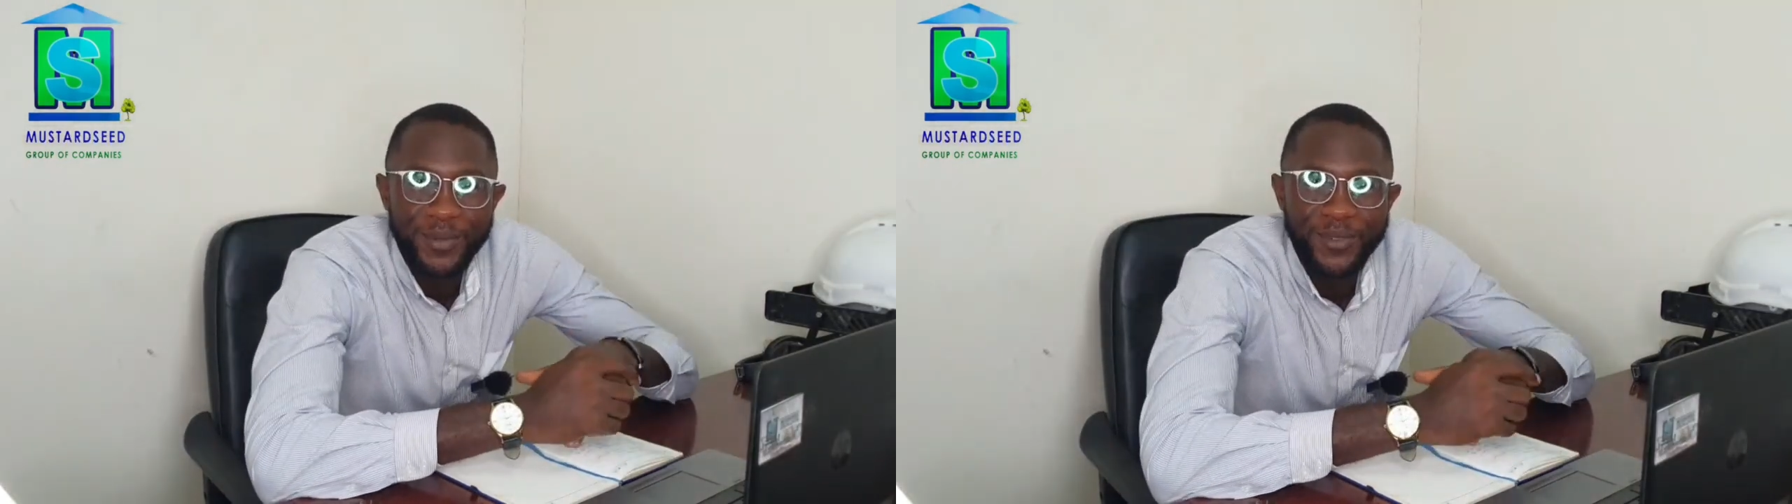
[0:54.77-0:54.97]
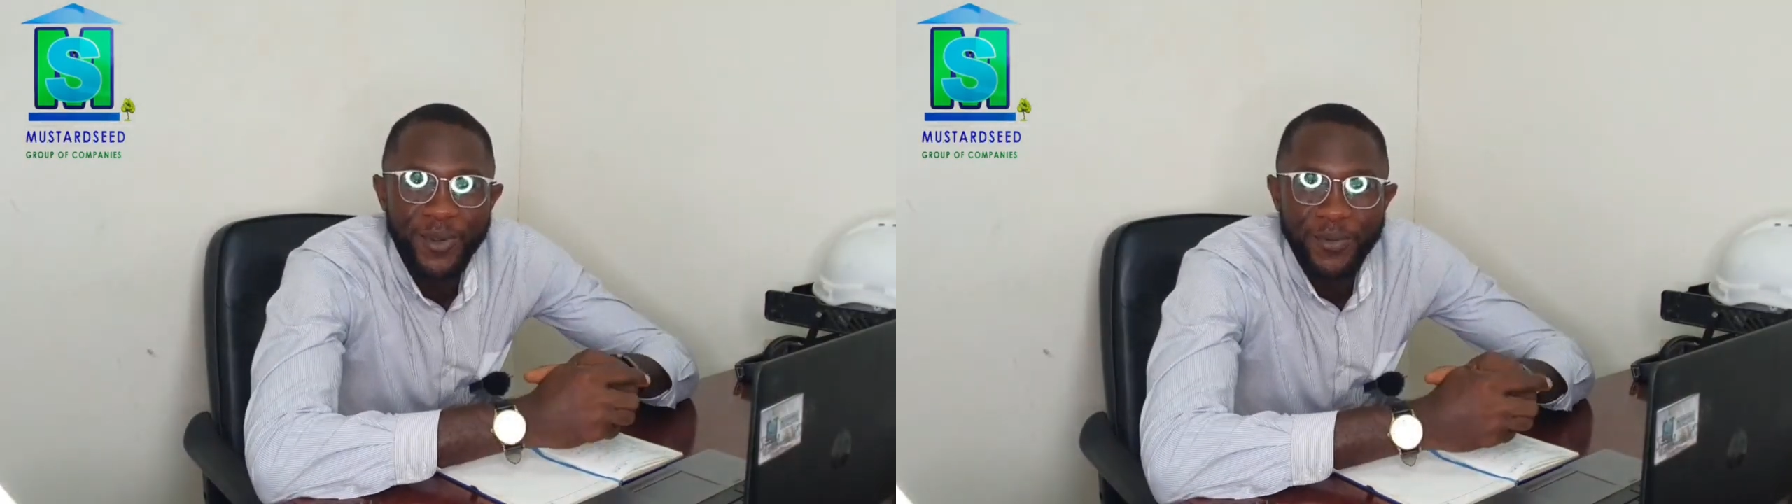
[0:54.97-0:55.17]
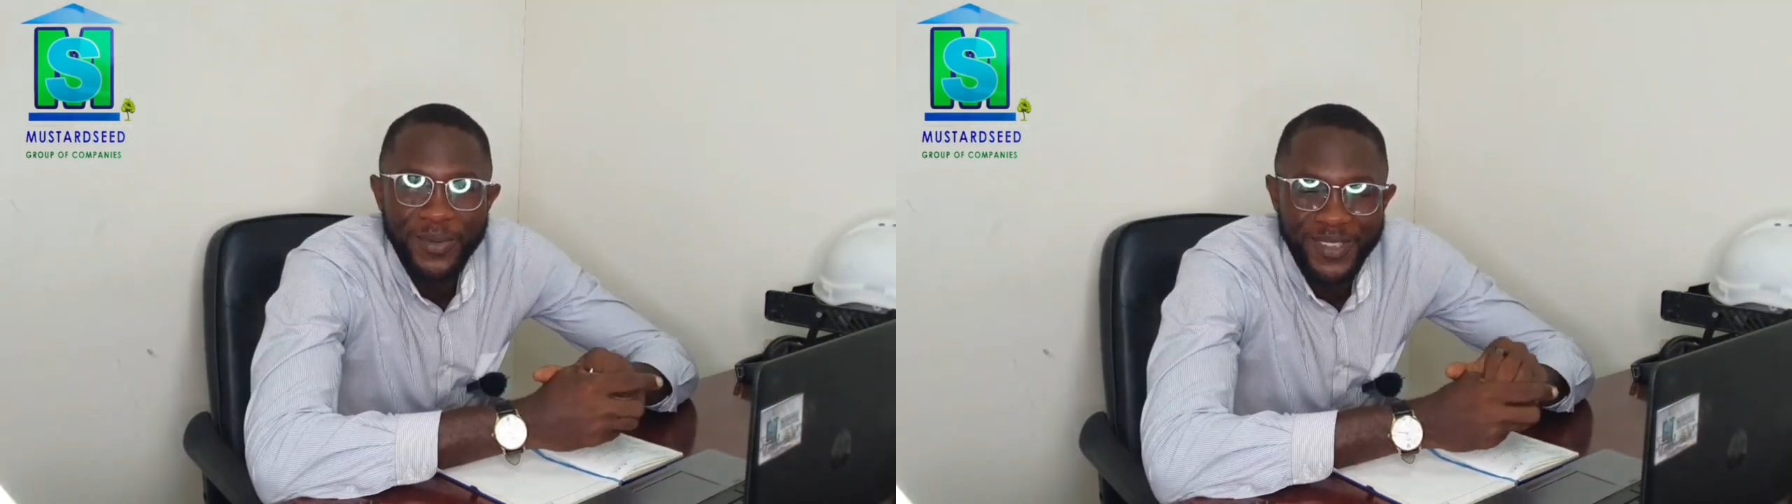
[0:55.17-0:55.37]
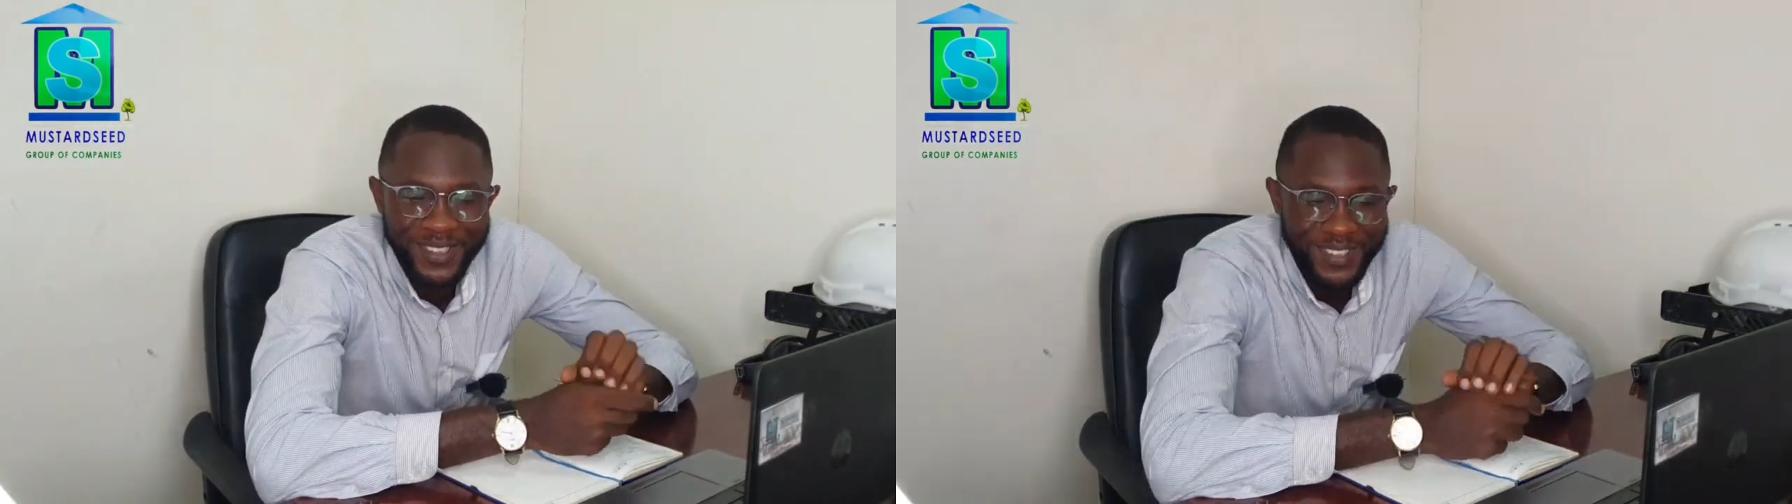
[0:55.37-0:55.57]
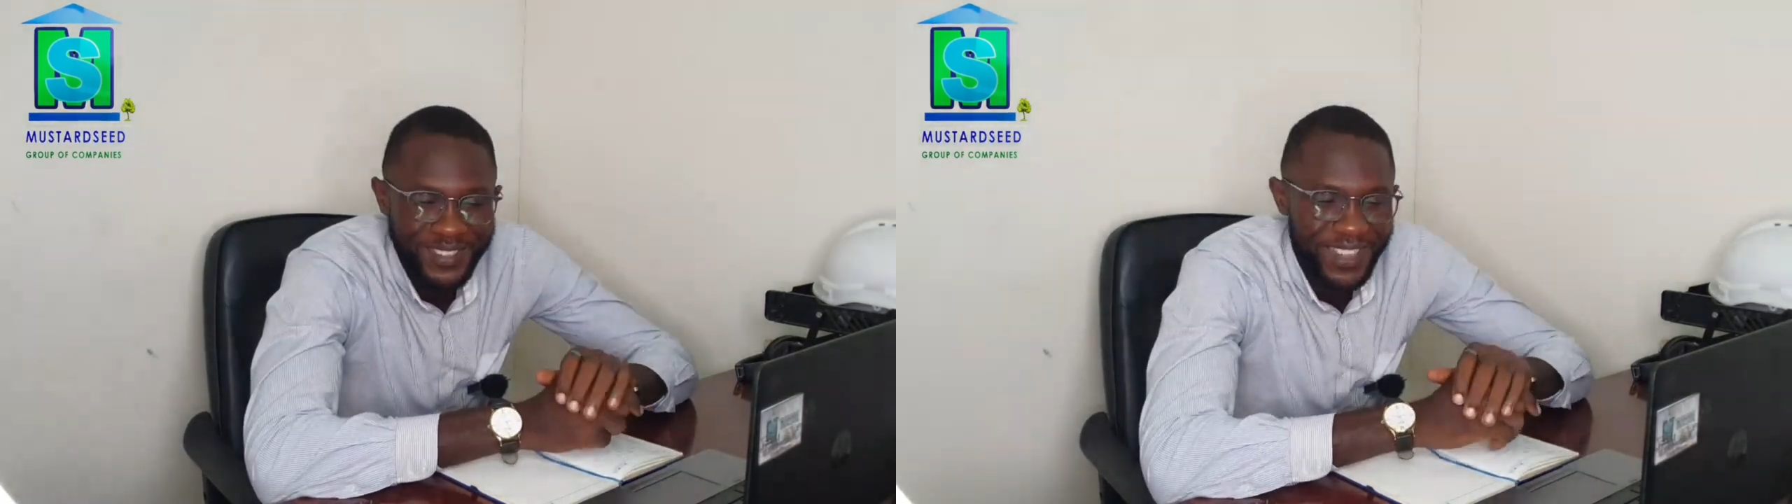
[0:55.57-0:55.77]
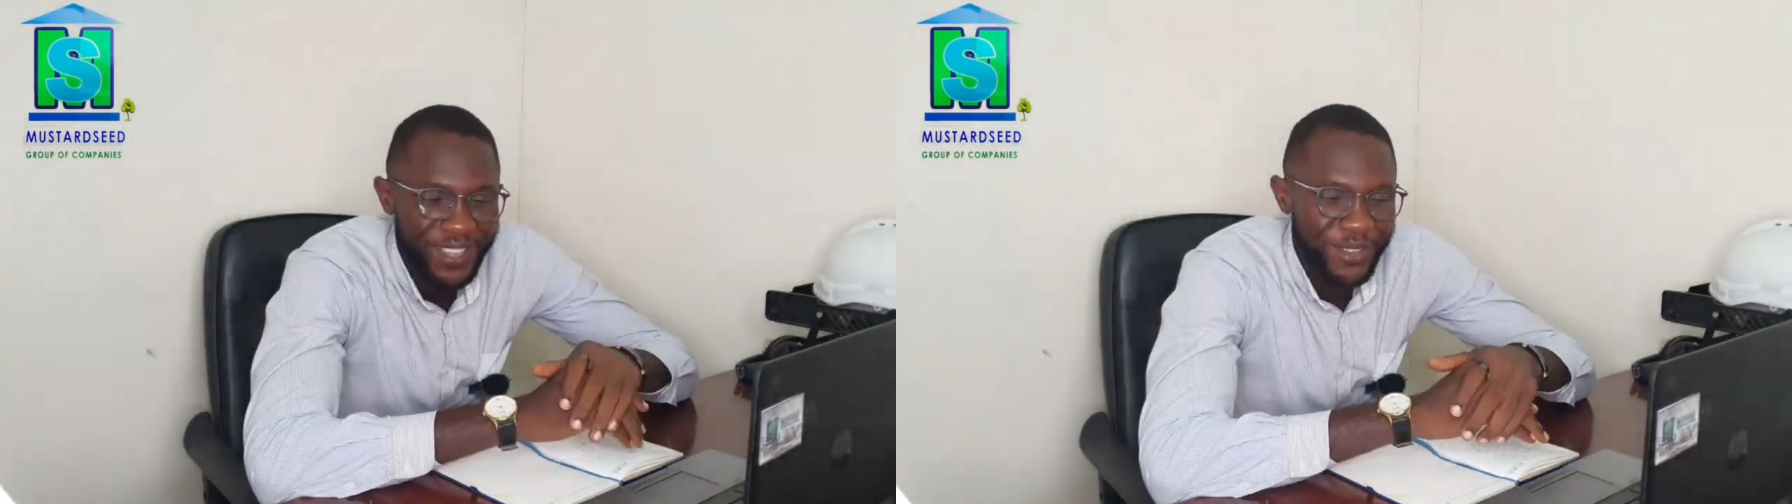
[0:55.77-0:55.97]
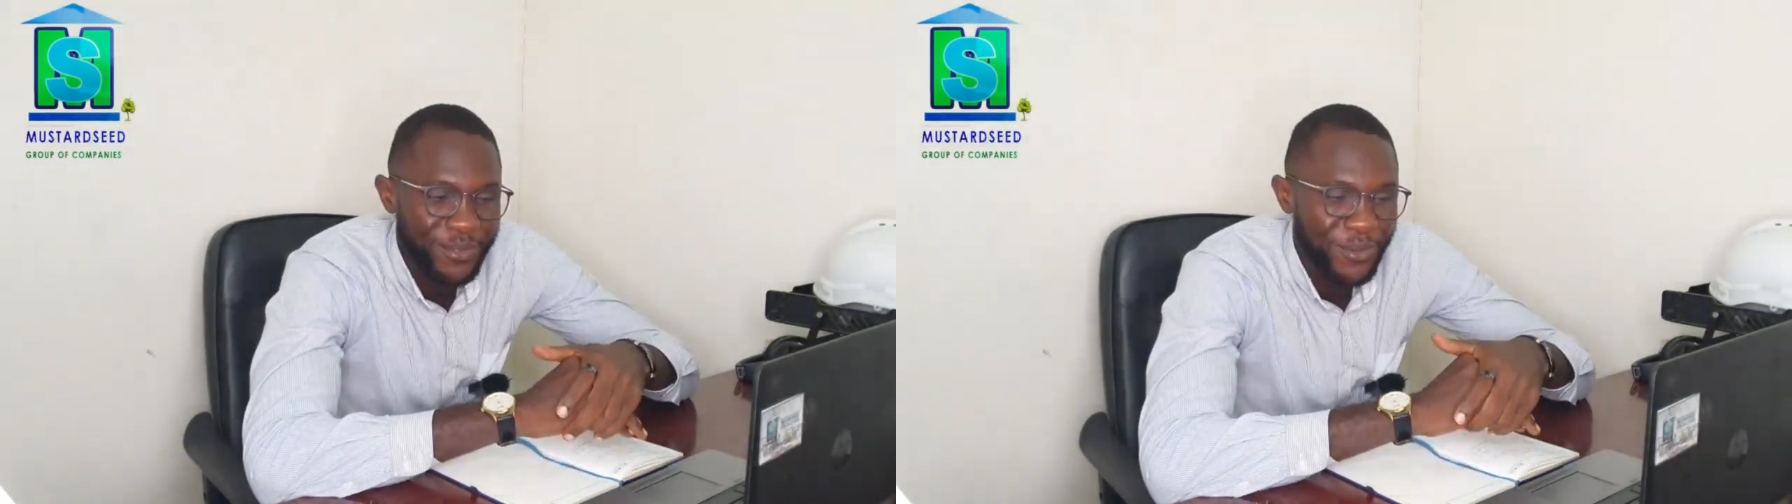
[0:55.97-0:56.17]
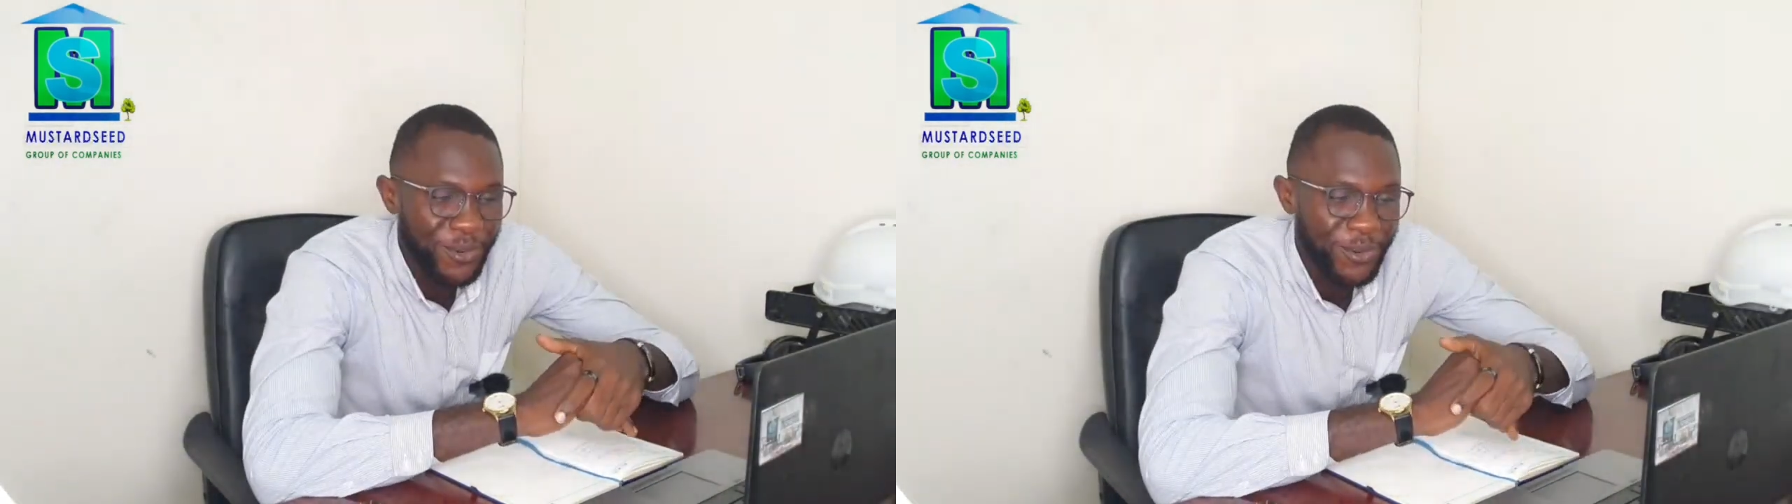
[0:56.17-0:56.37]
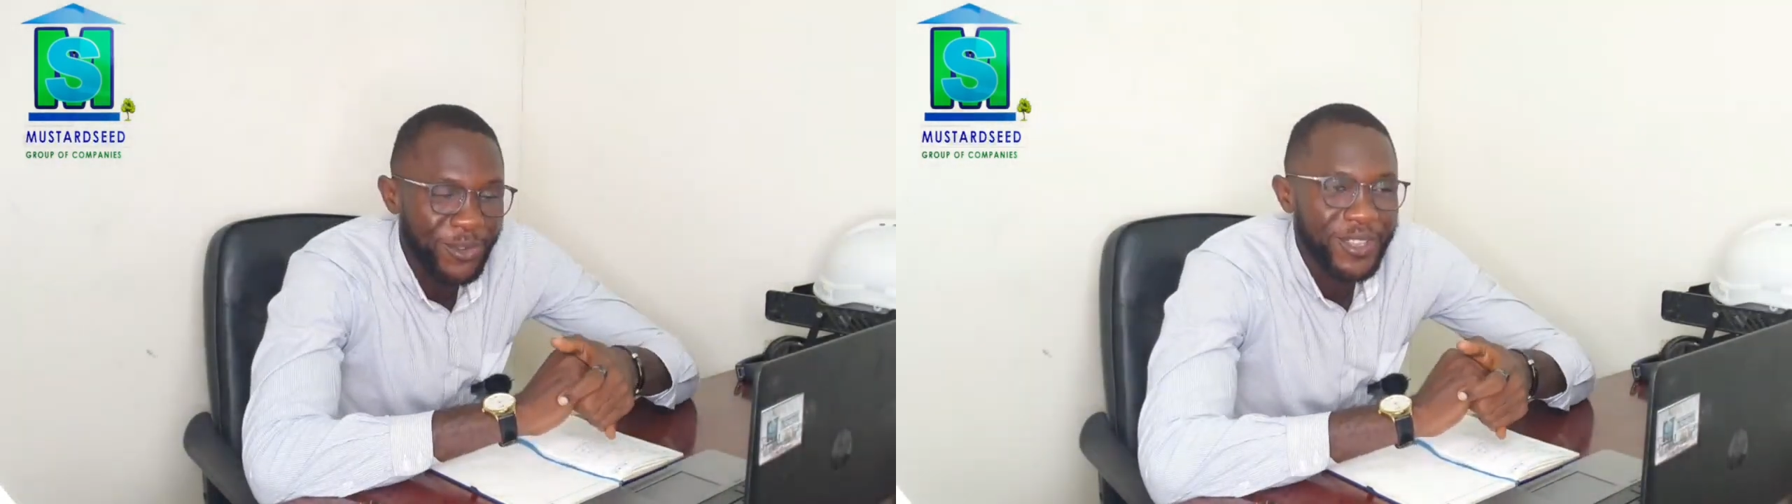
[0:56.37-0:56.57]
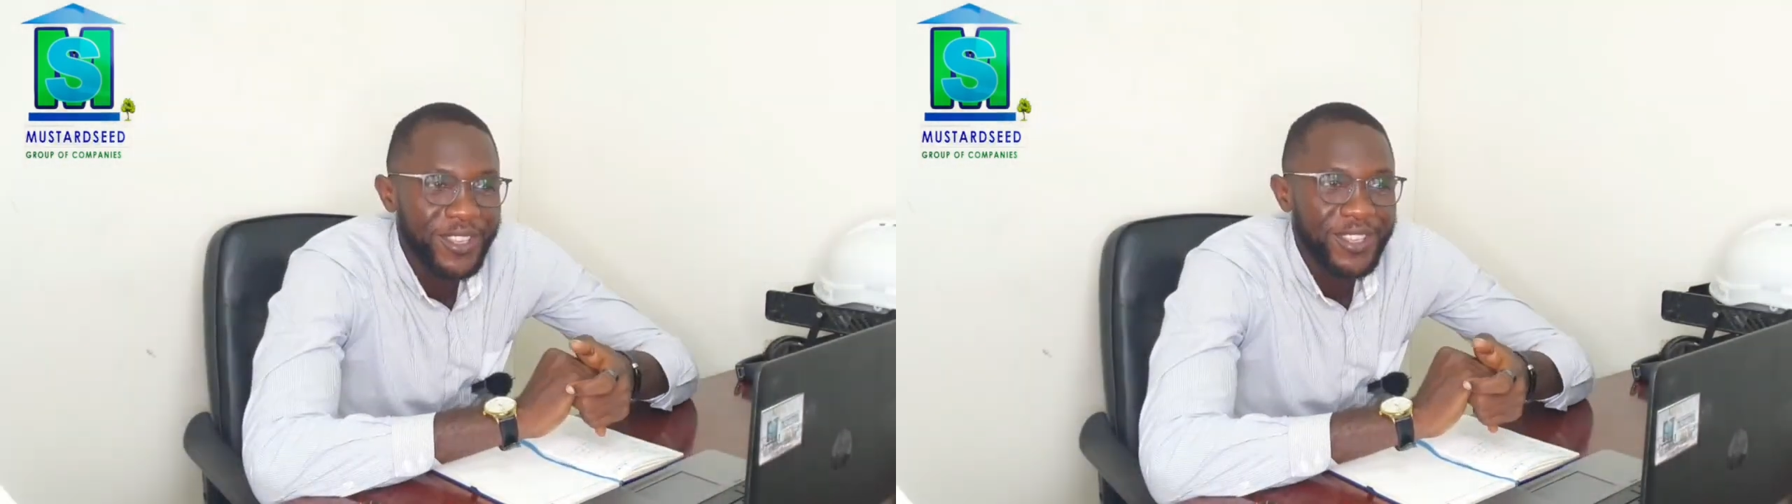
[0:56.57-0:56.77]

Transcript: of Companies. Thank you for